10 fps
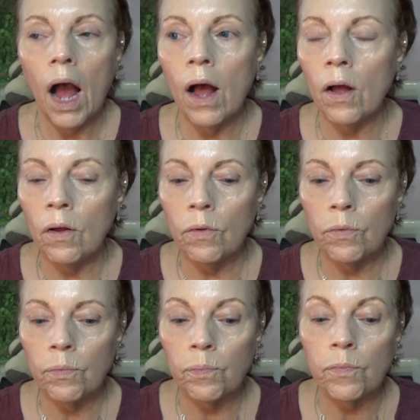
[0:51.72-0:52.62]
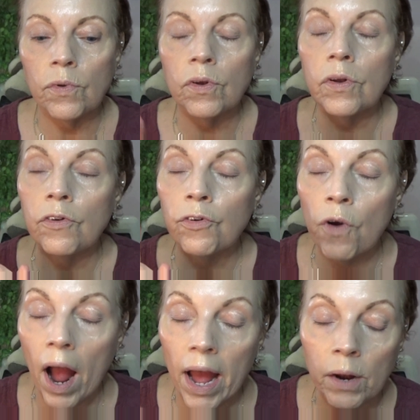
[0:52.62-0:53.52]
I'll
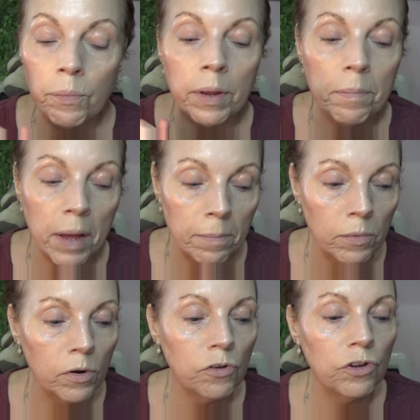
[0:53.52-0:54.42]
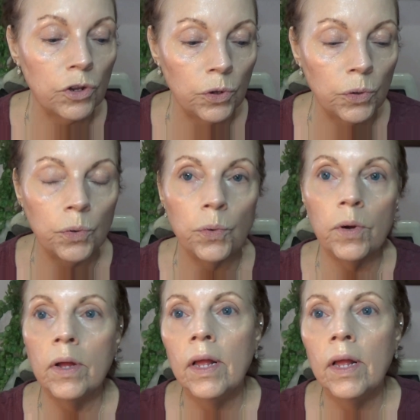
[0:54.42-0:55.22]
try to remember to,